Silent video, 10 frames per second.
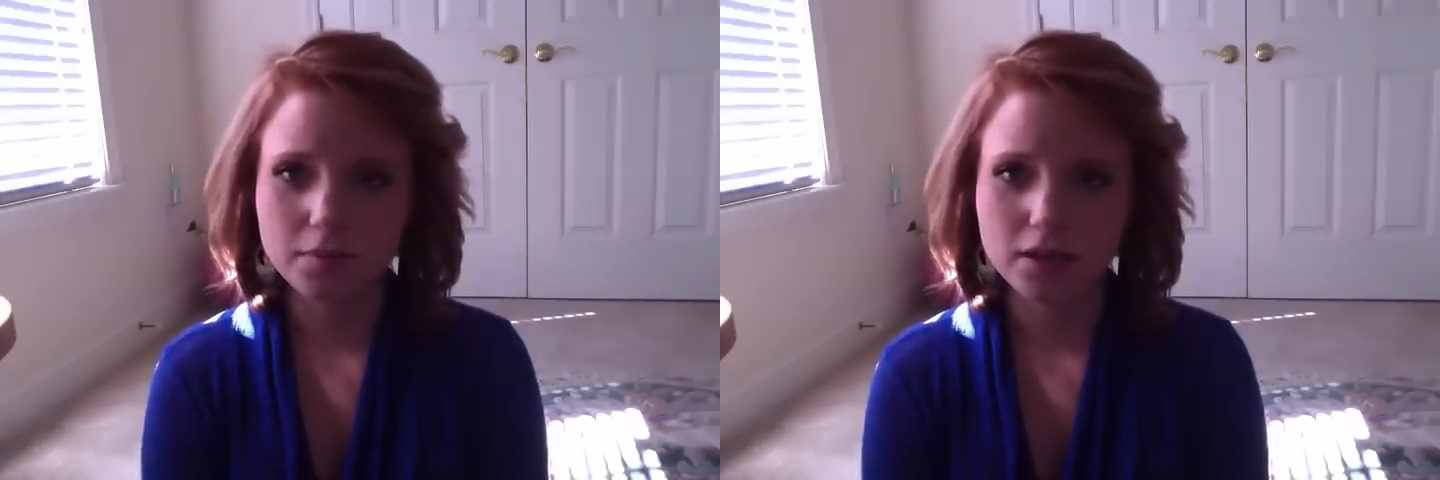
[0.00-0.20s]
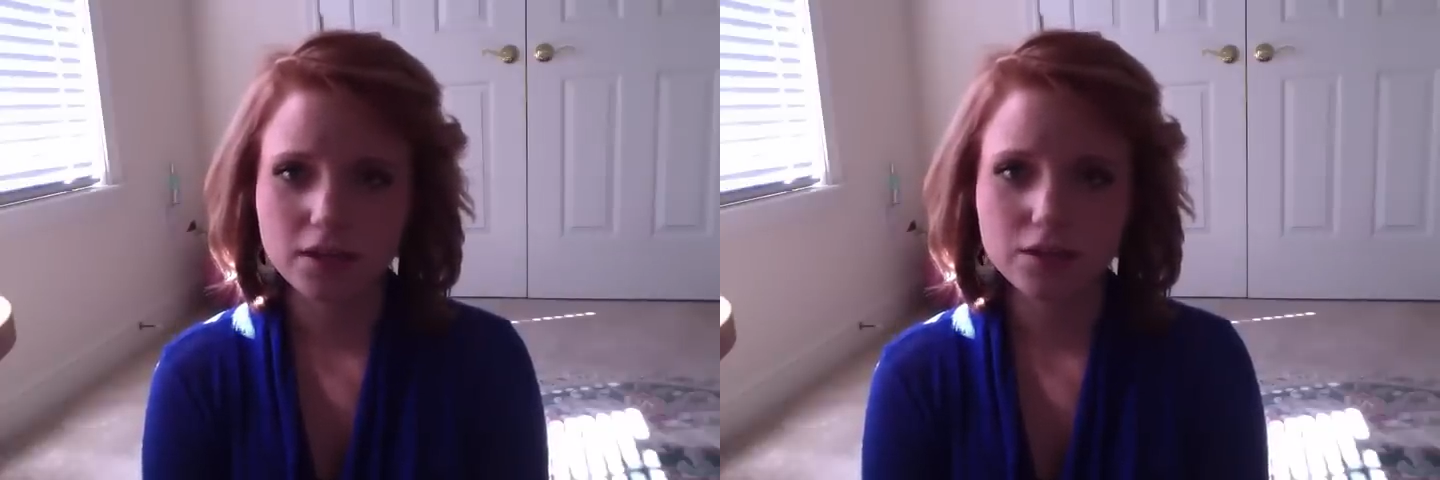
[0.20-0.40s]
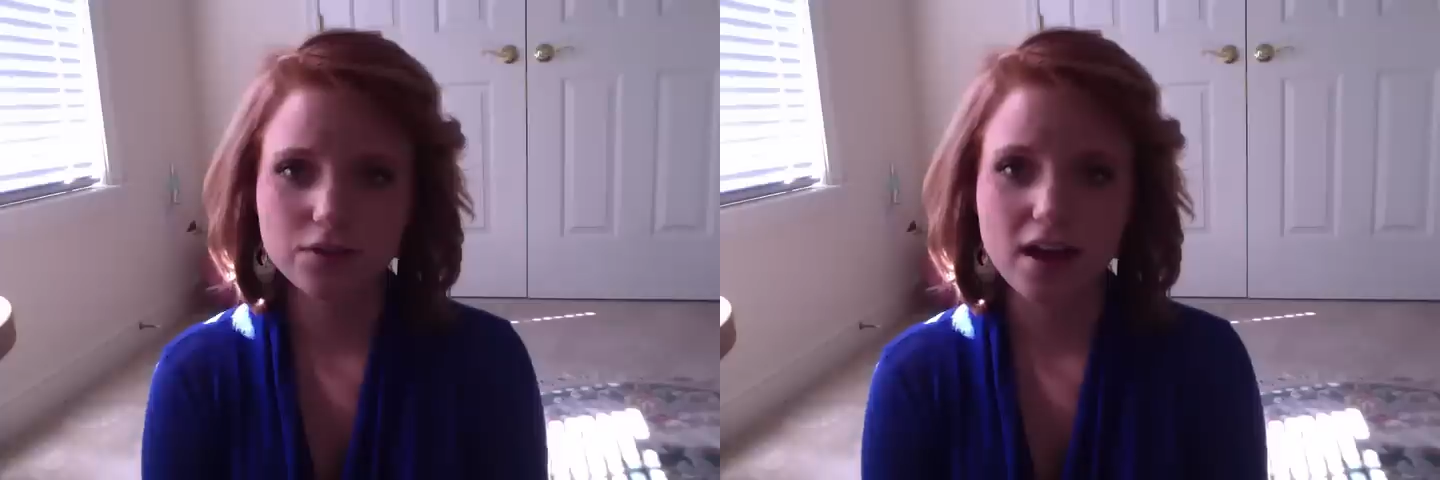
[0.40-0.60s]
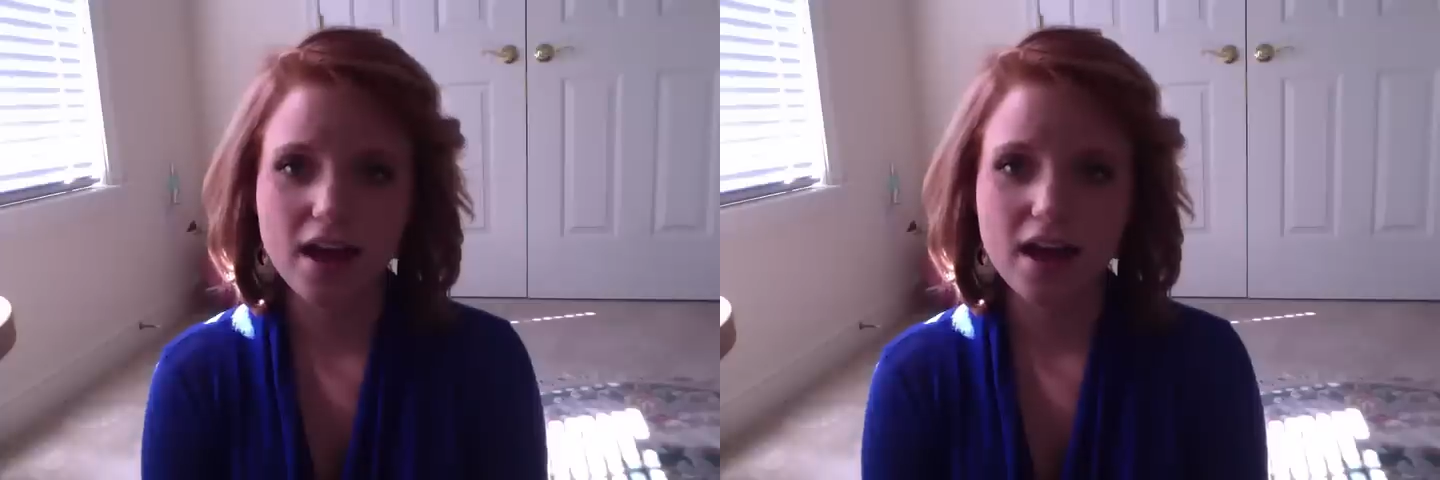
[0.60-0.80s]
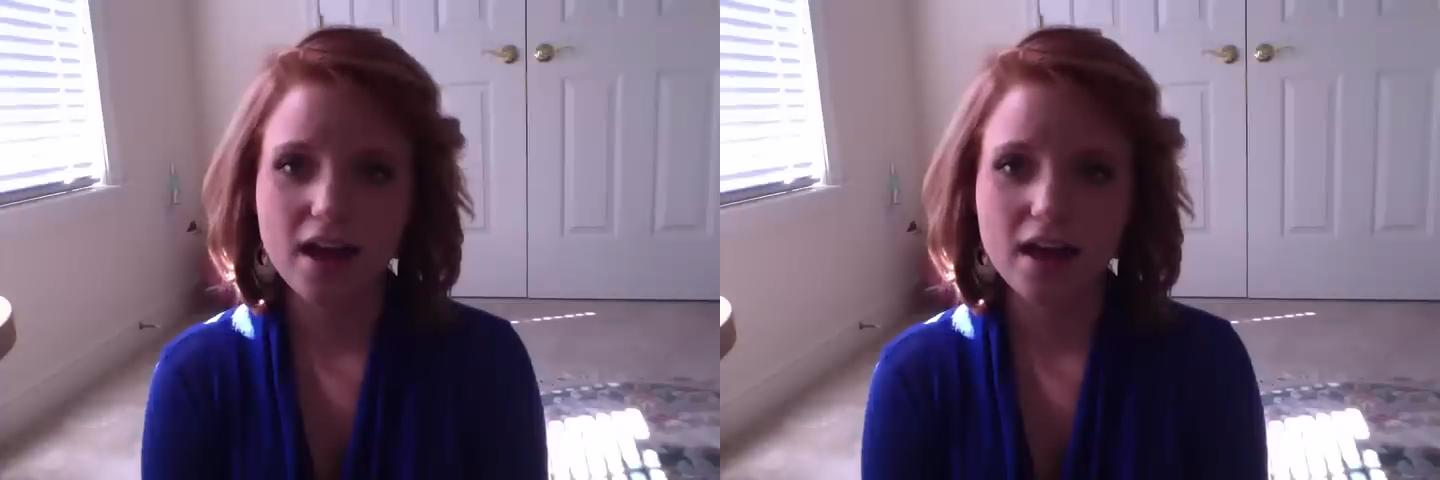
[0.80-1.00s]
me
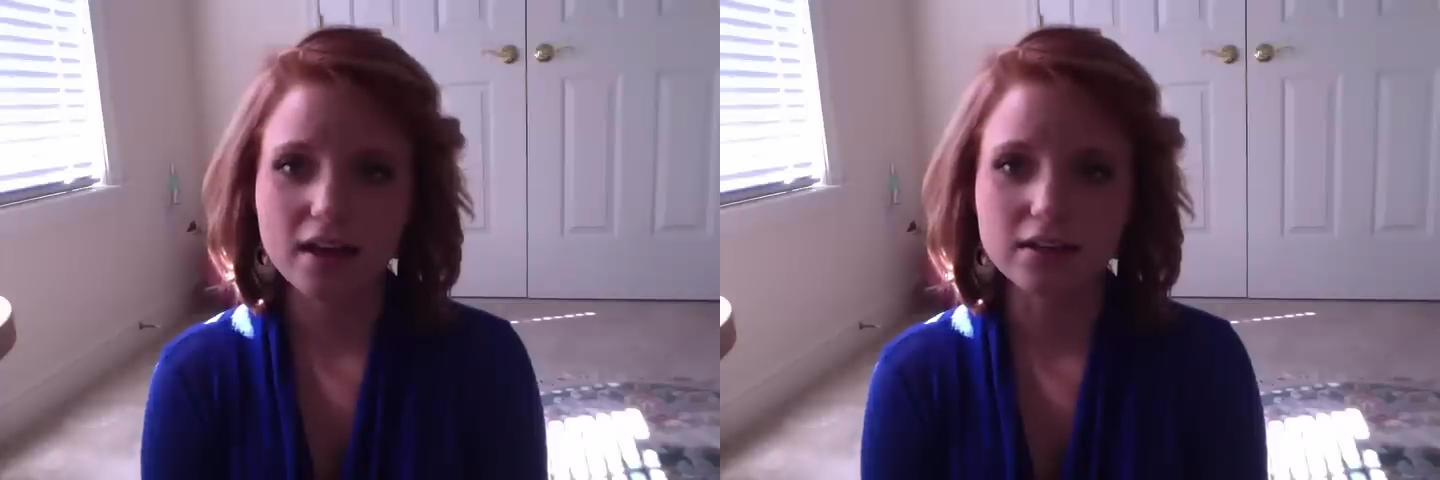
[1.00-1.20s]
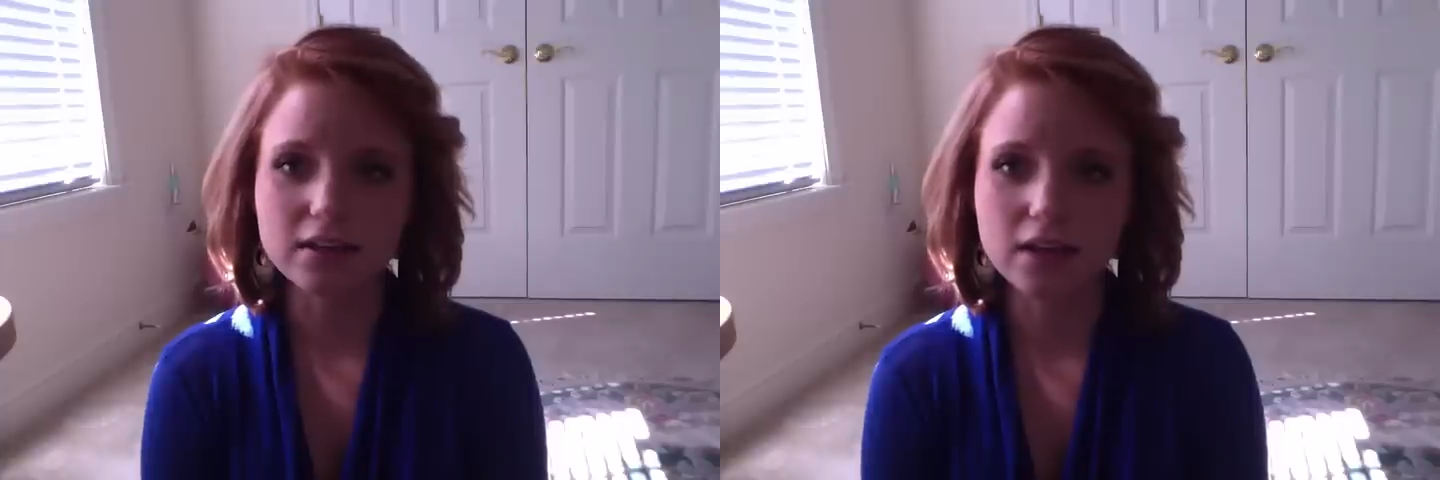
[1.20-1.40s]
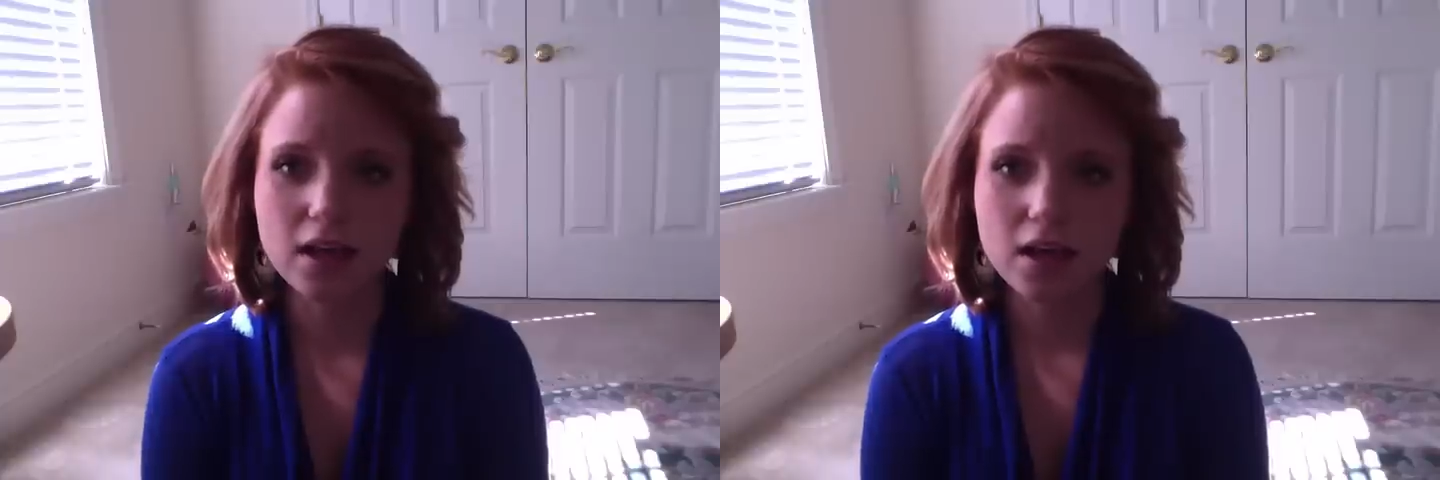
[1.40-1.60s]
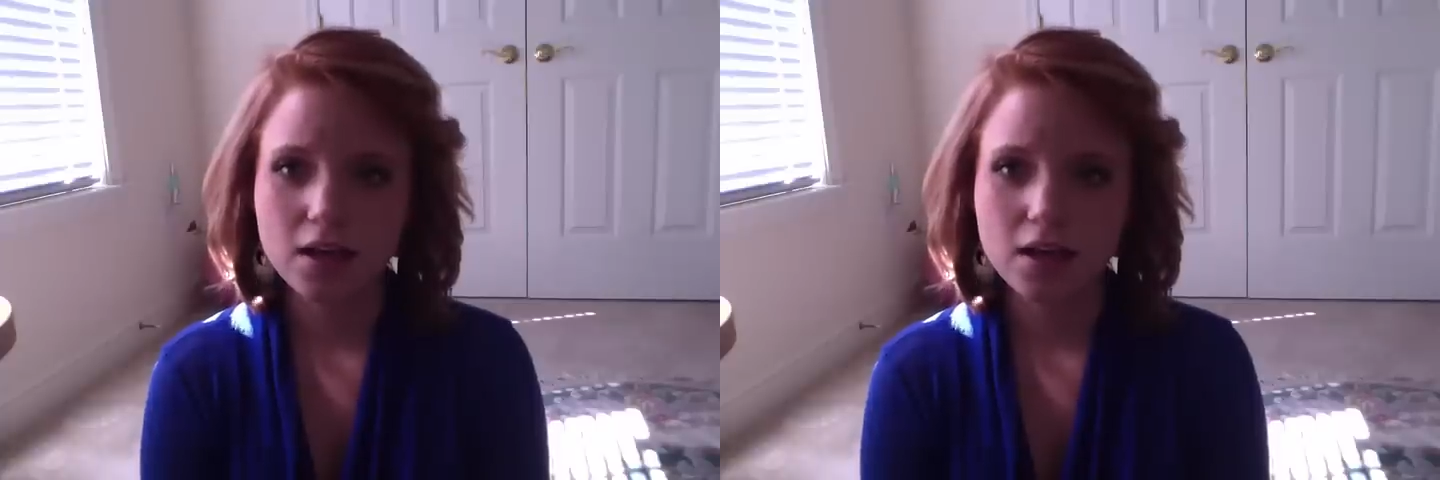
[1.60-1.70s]
cry.